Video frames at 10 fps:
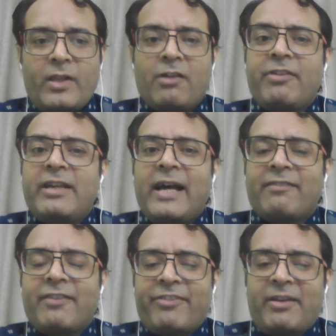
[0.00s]
We
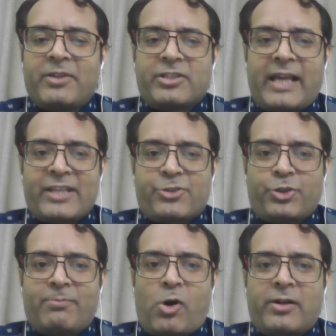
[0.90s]
have a famous
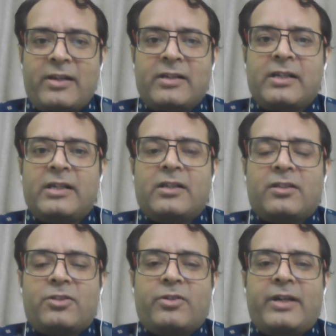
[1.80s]
Casio model.
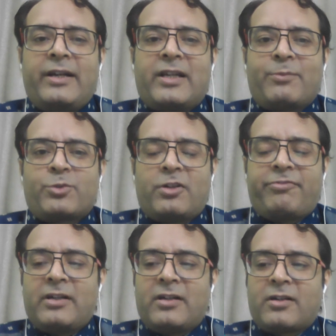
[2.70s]
So in terms
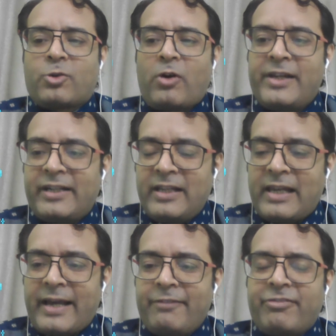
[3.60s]
of quality
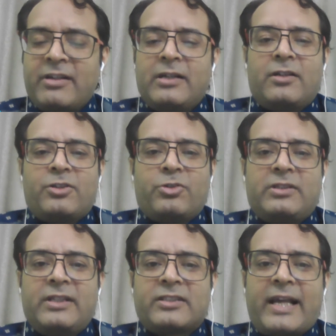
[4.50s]
life, so
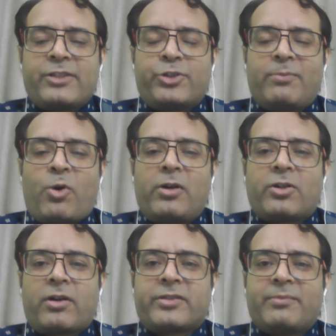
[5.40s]
this Casio model
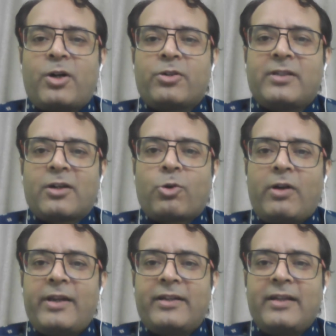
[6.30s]
talks about the
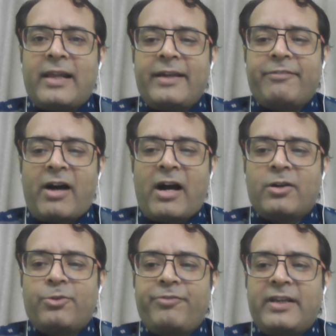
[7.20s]
quality life,
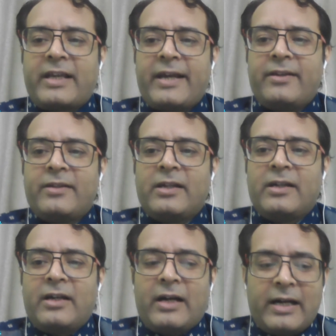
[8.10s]
how we can
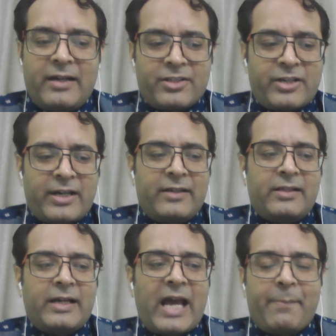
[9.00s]
understand
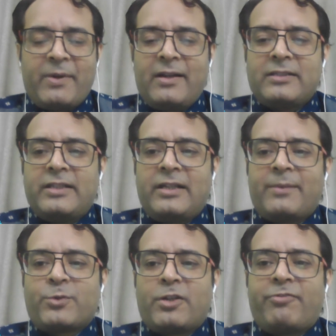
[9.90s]
the happiness in
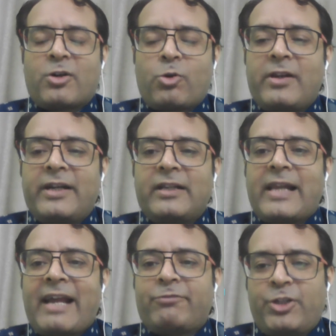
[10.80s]
terms of a quality
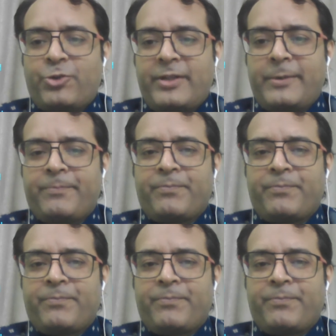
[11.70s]
life theory.